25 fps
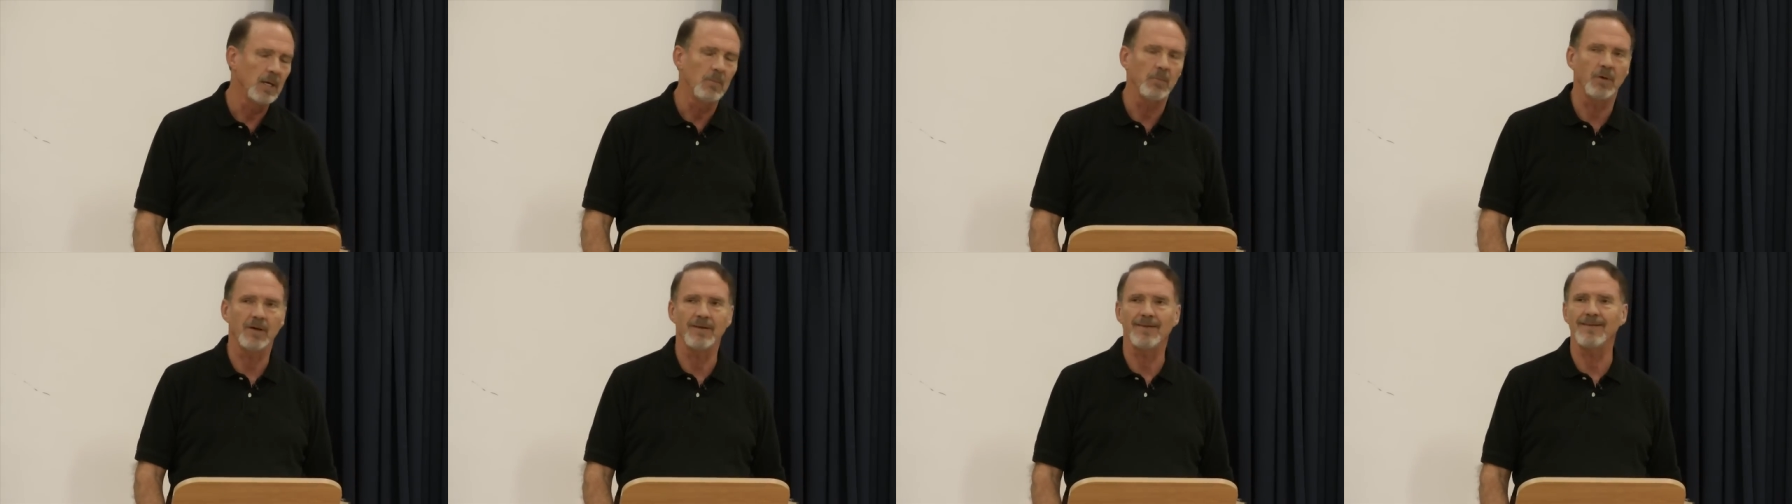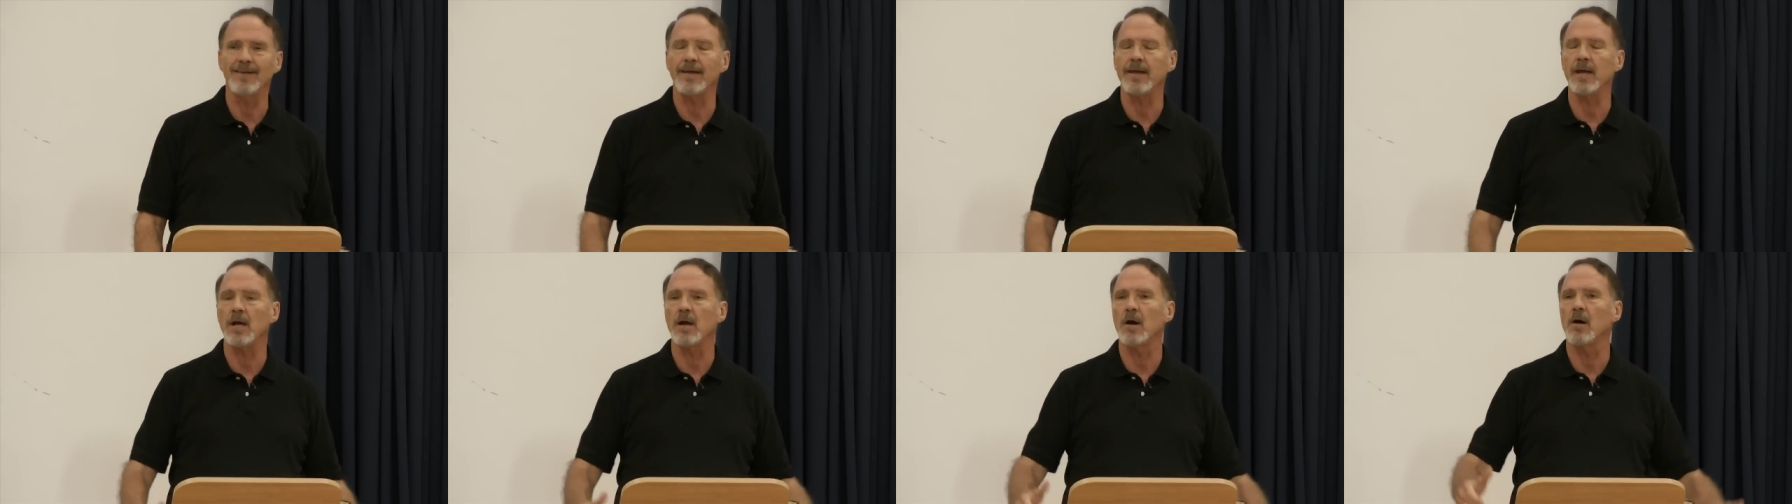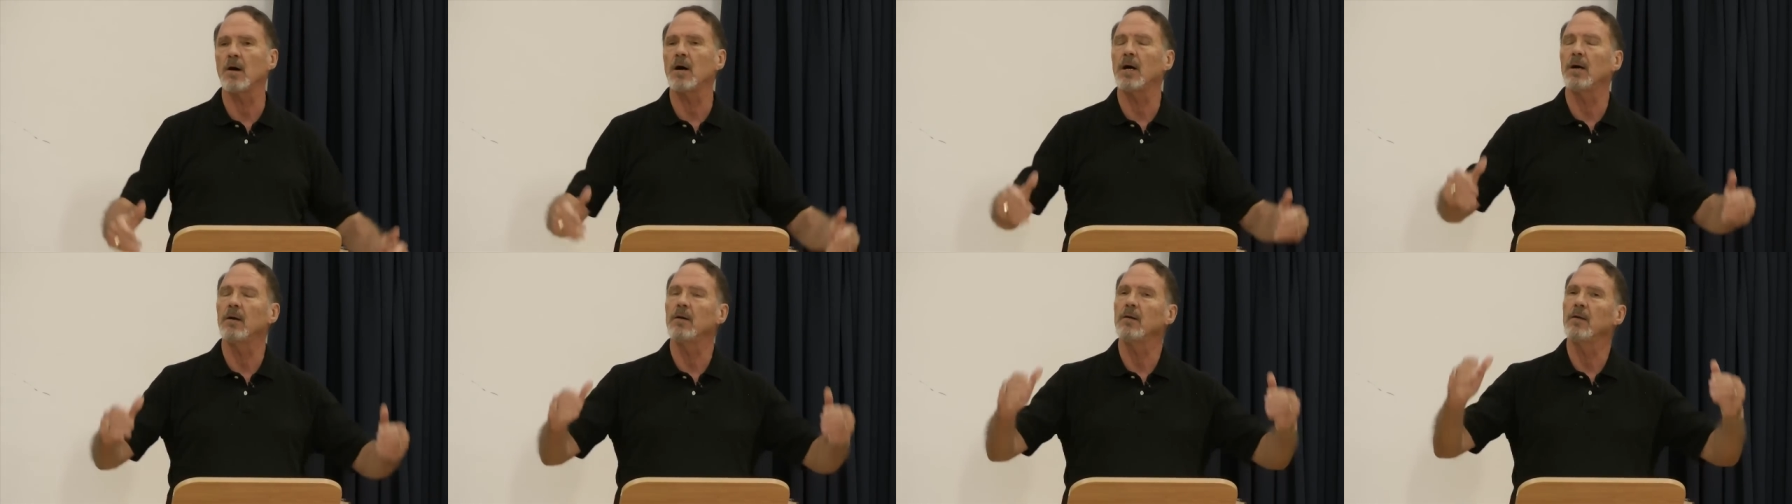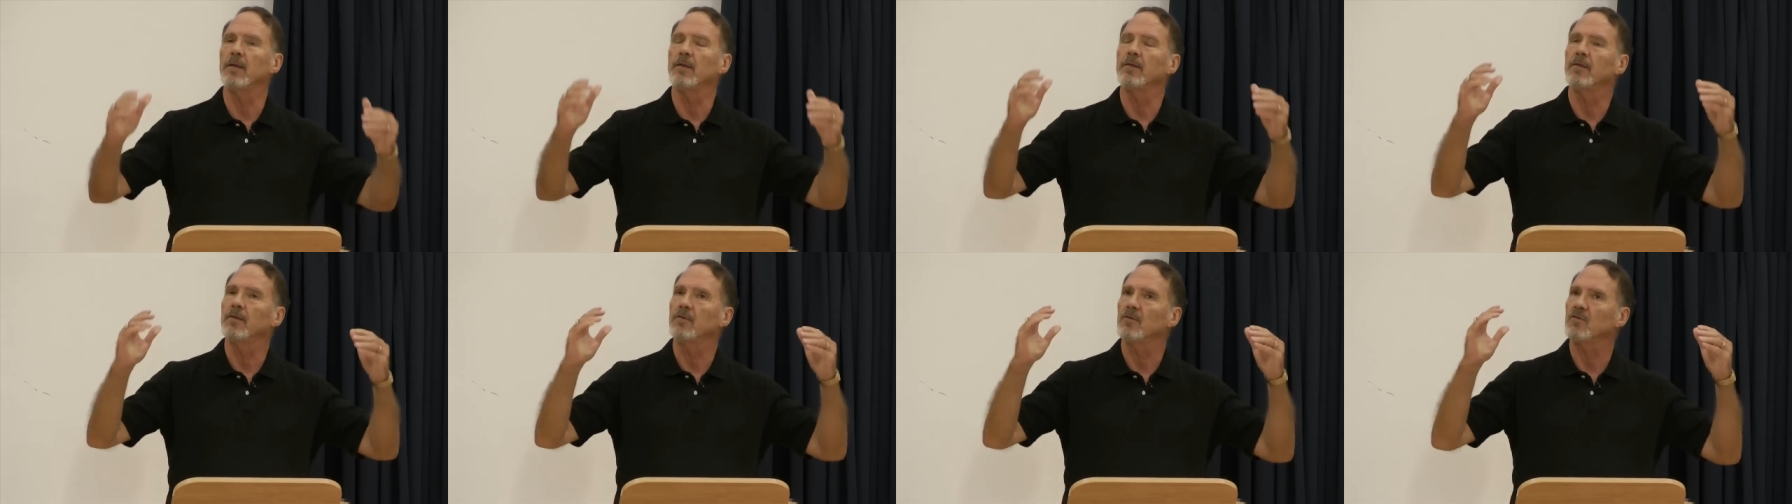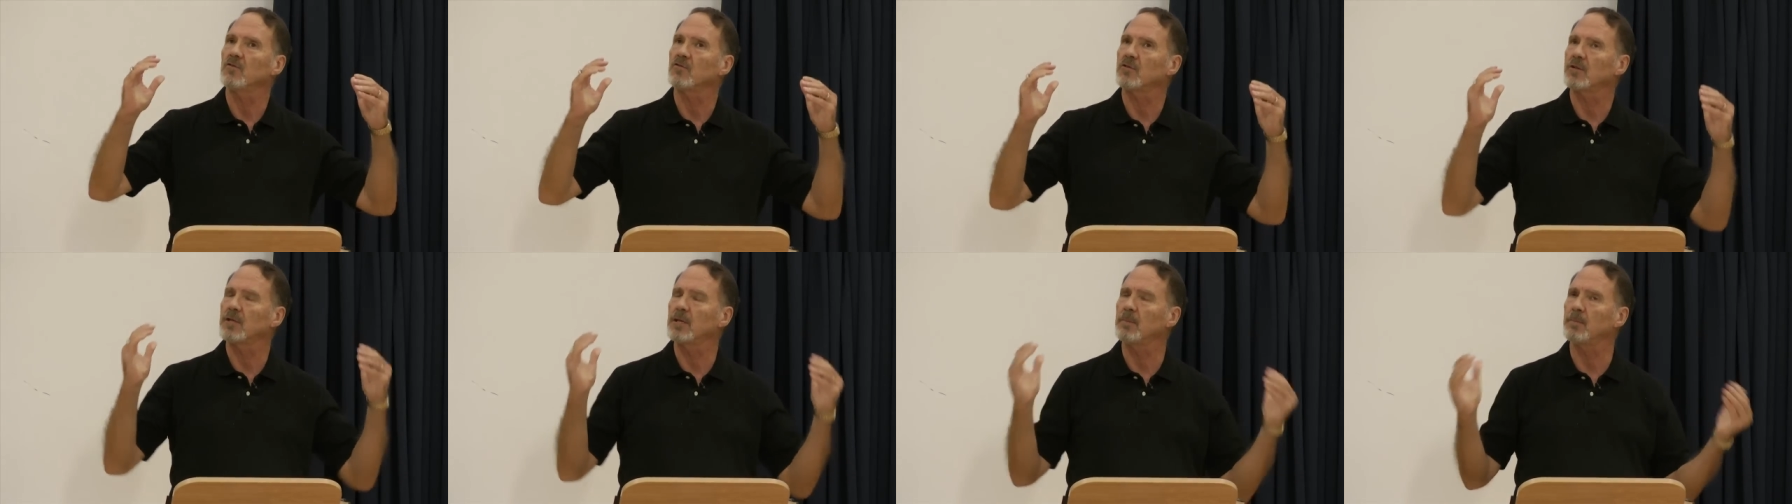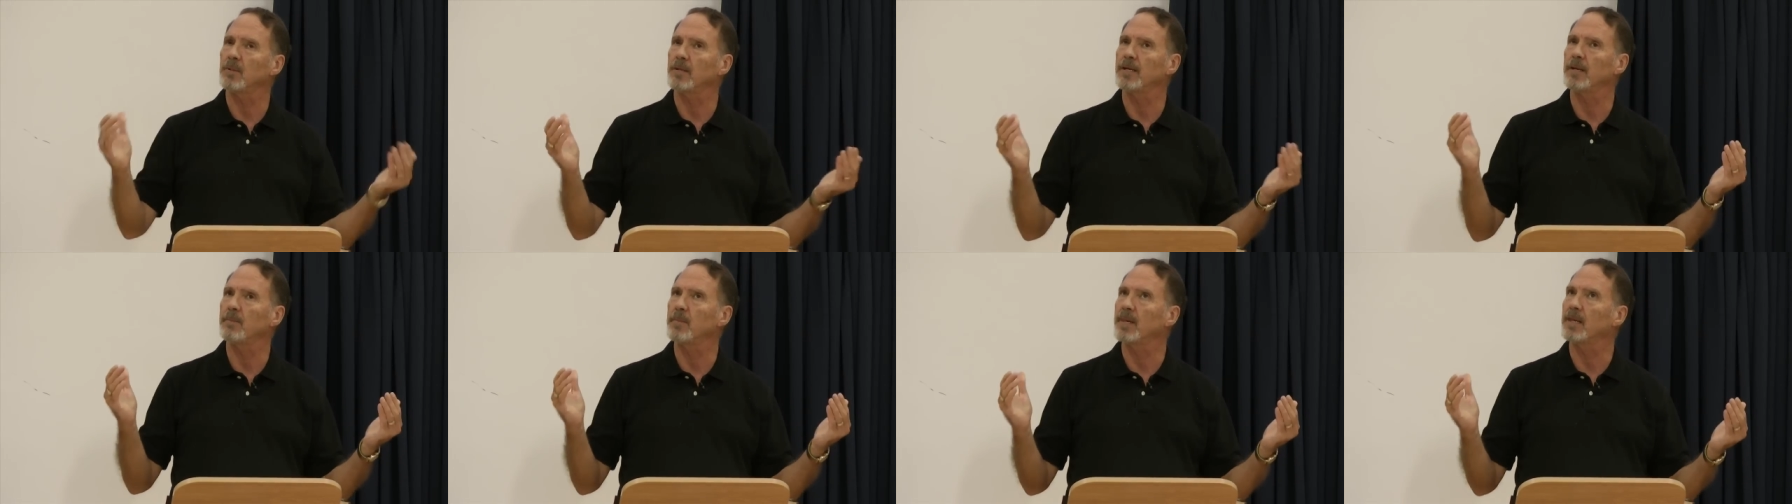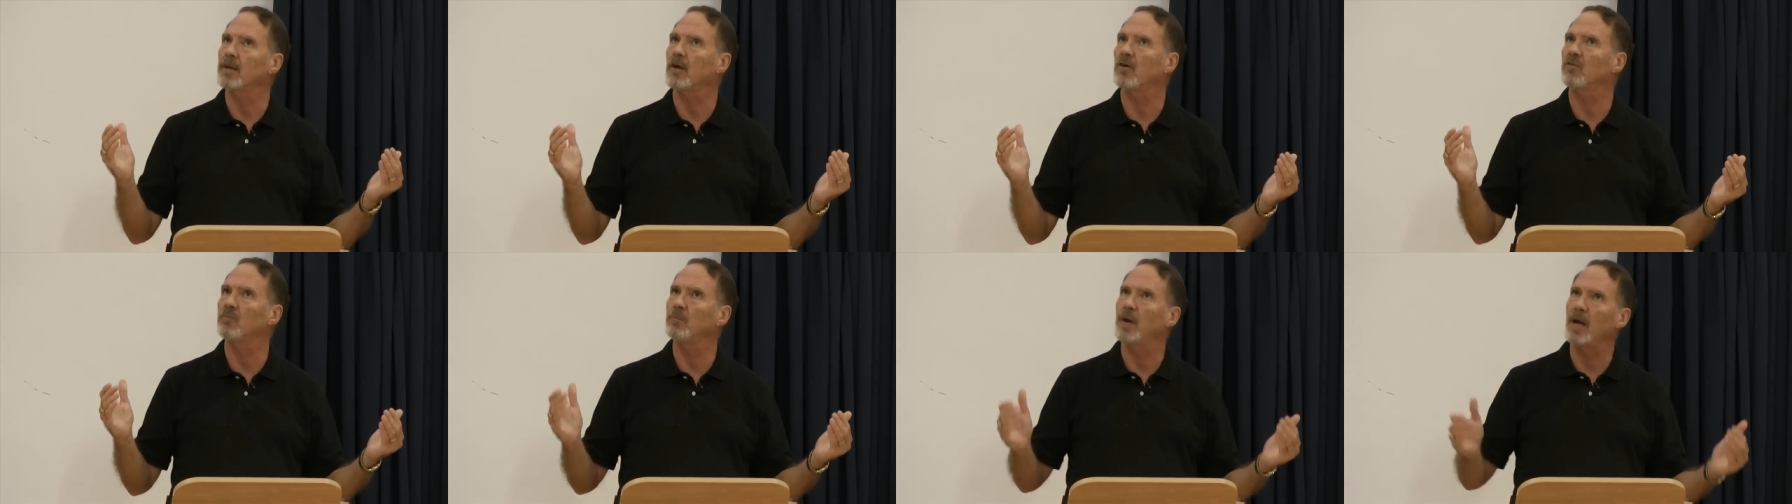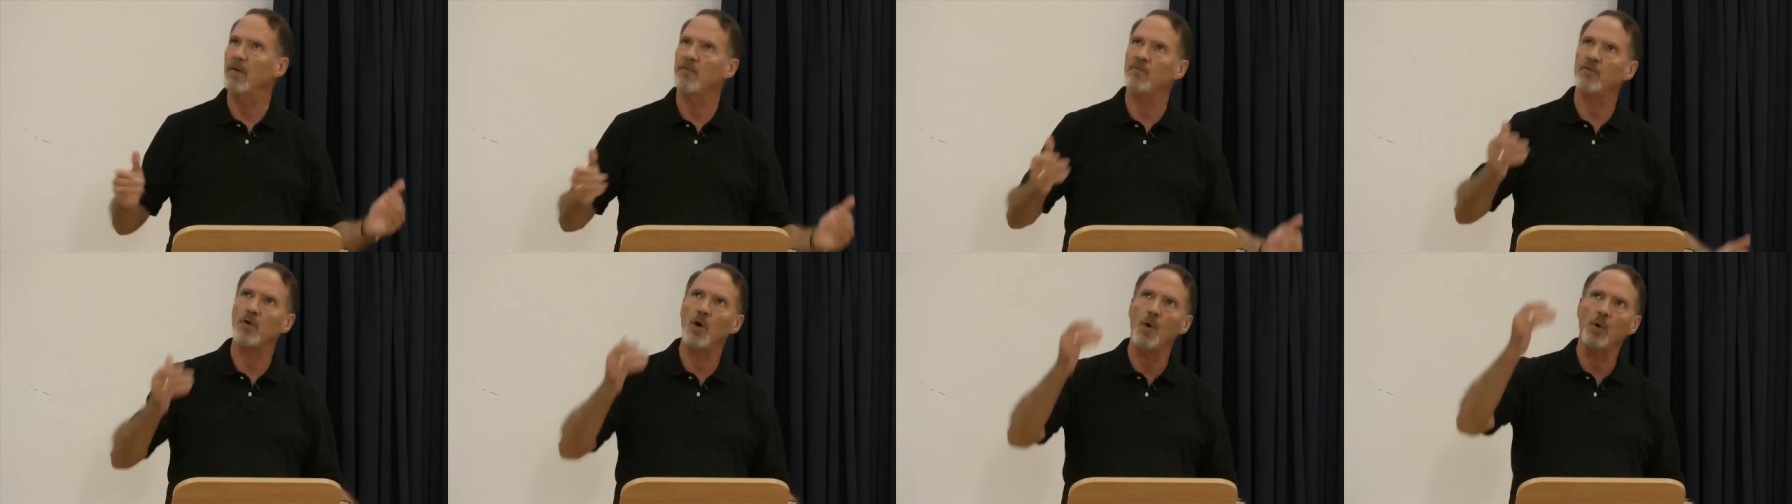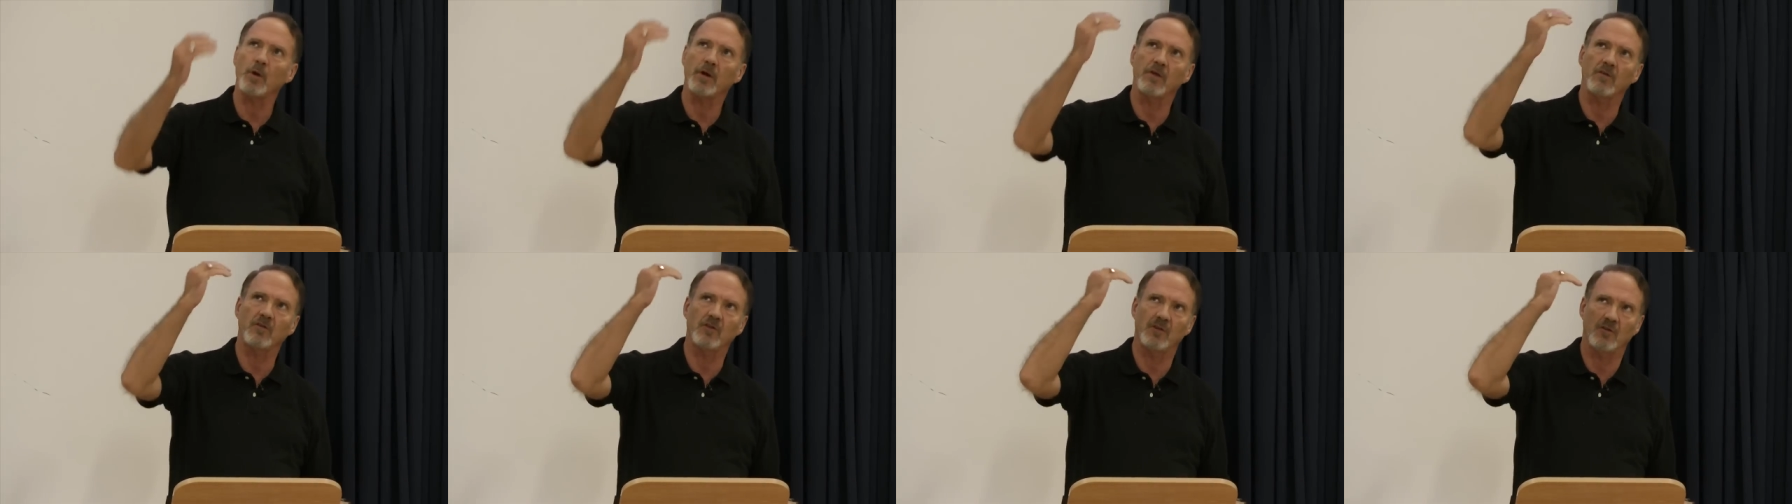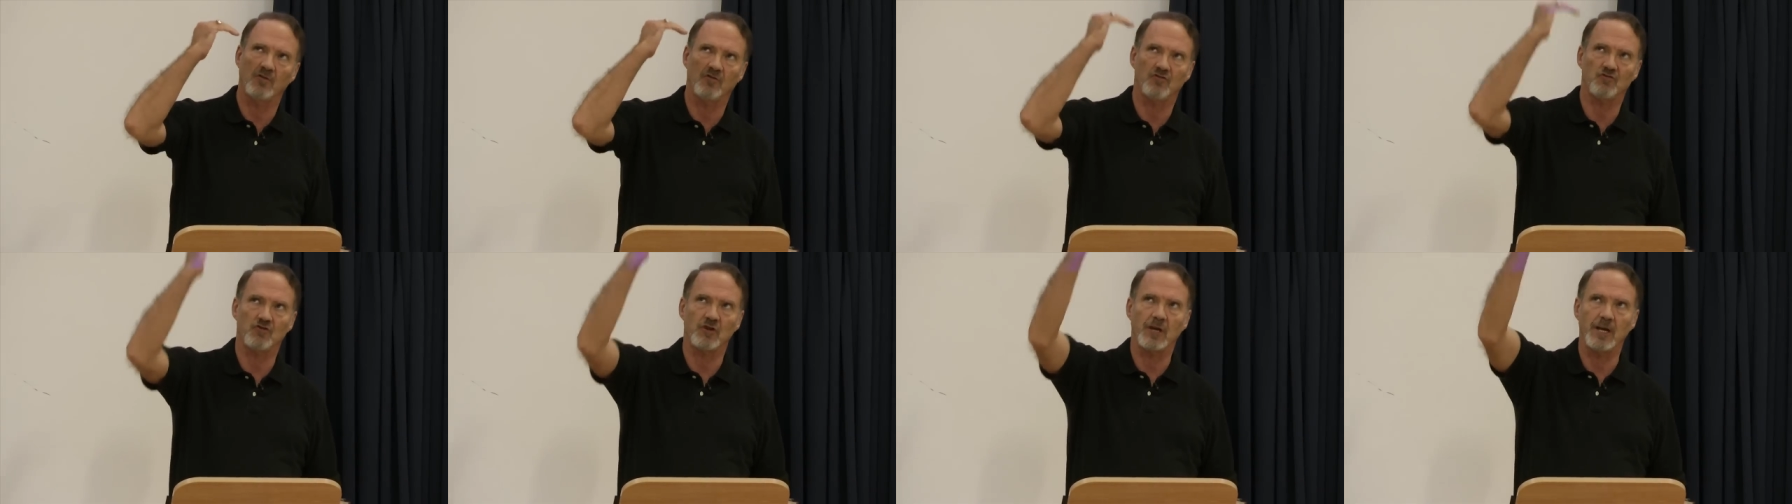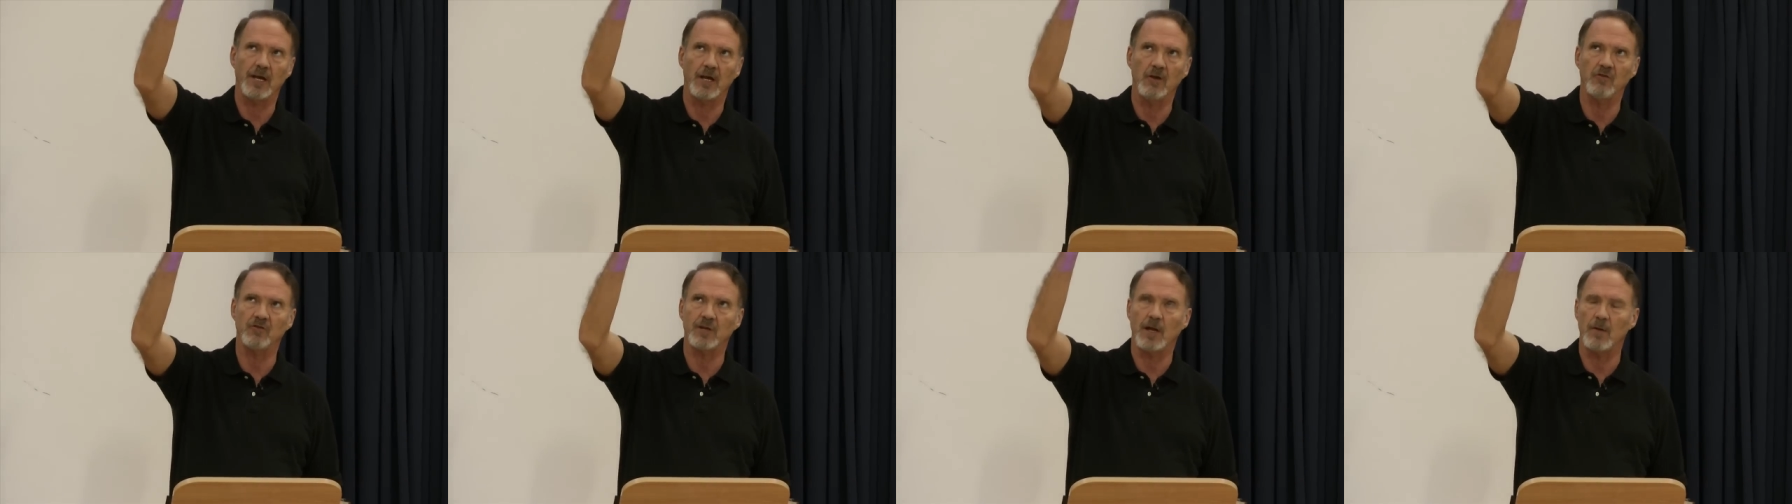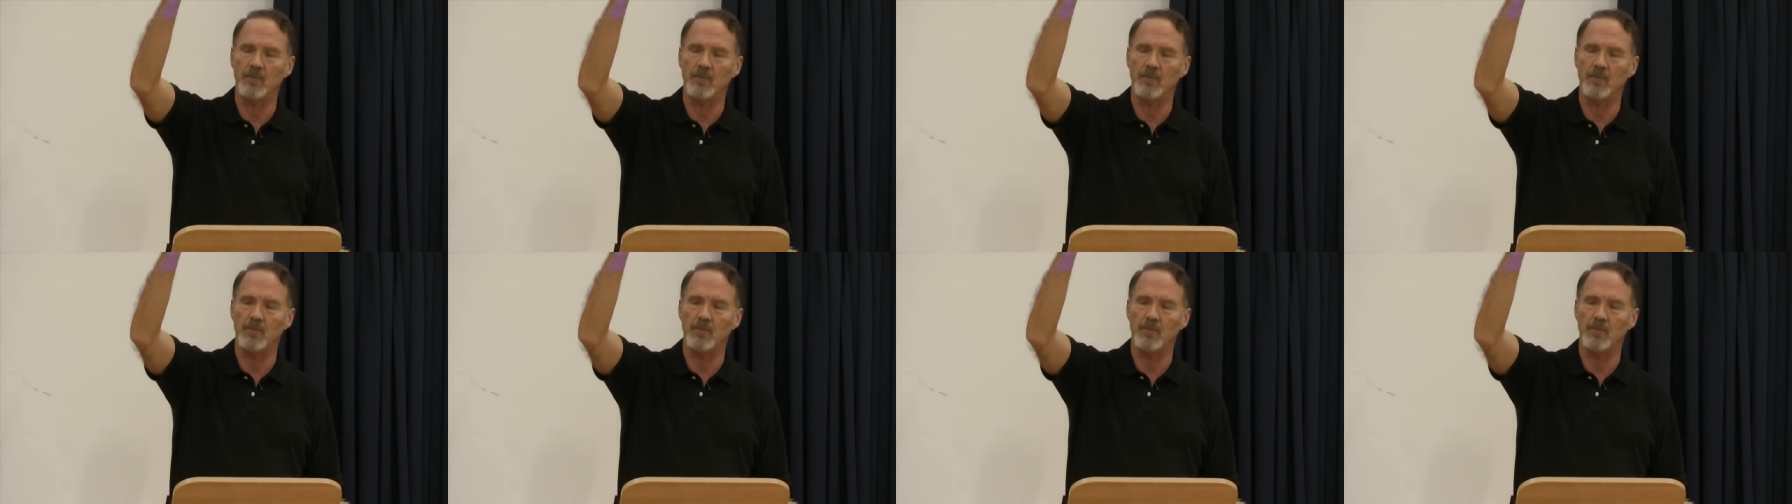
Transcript: But now, simply because my focus has changed,